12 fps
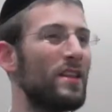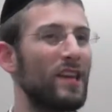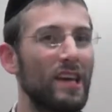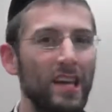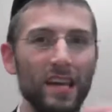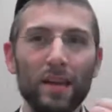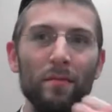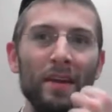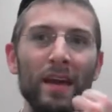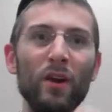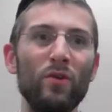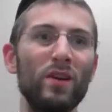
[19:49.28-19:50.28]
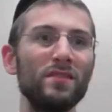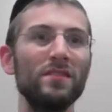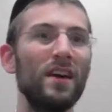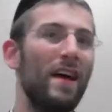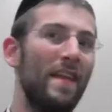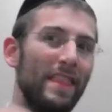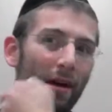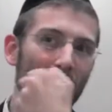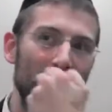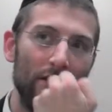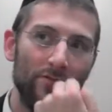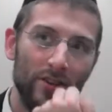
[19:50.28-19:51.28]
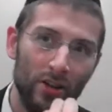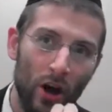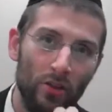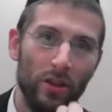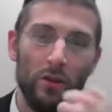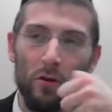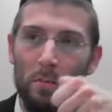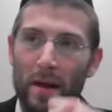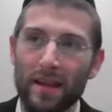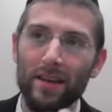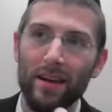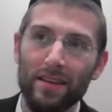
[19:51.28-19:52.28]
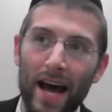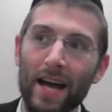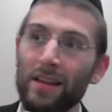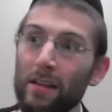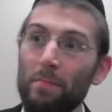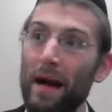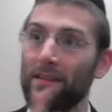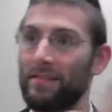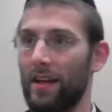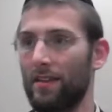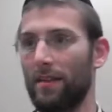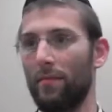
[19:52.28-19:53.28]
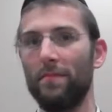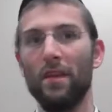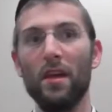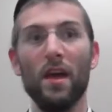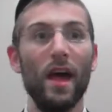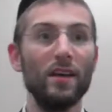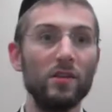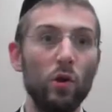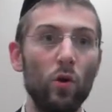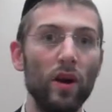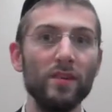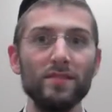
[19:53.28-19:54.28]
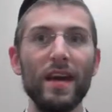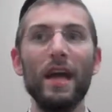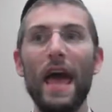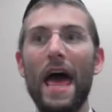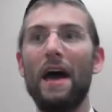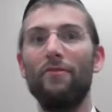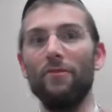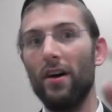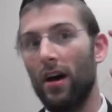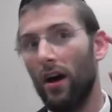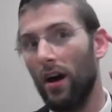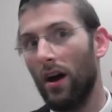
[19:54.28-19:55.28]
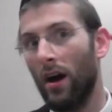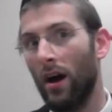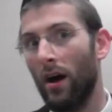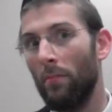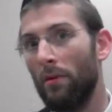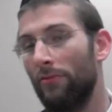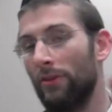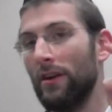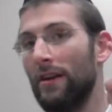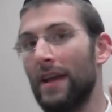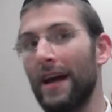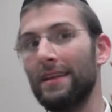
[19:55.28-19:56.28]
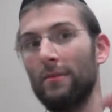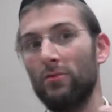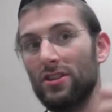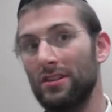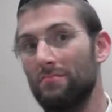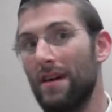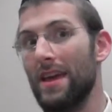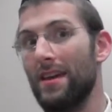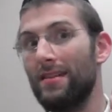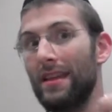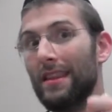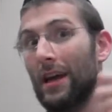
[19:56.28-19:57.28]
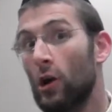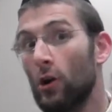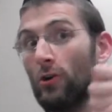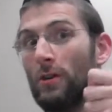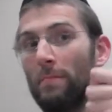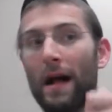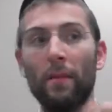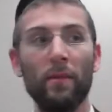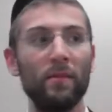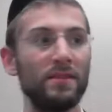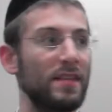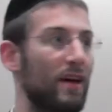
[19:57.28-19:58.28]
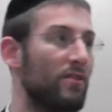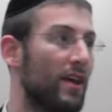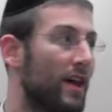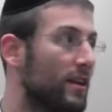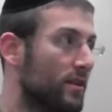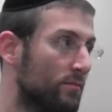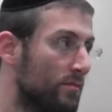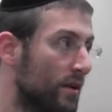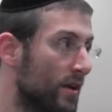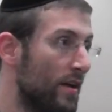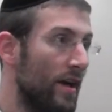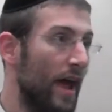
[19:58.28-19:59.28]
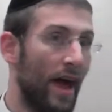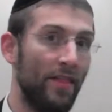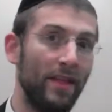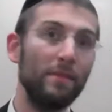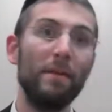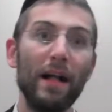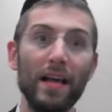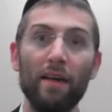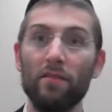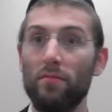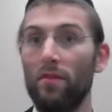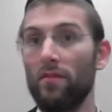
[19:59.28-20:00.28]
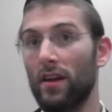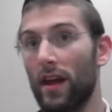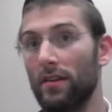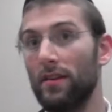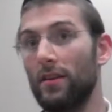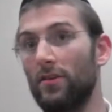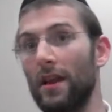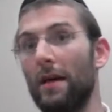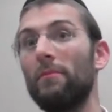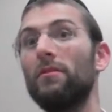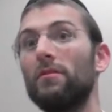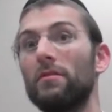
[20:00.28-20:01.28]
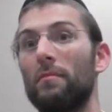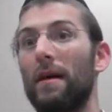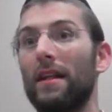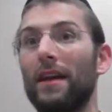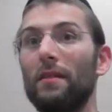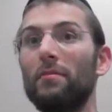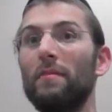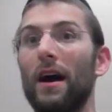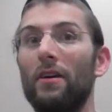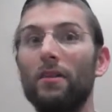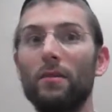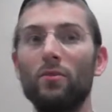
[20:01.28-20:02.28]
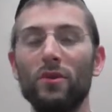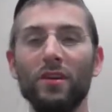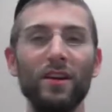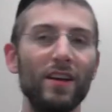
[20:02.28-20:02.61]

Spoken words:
The Kiyum here is that we have to know that they were made a Gdaik that the Baal sent them. As long as they have Before Nechtam, which is Mayit, that they heard the Baal being Mitzvah the Edom, and then the Baal gave them over the get, then they're Nem. The Baal can't be Ma'ar anymore.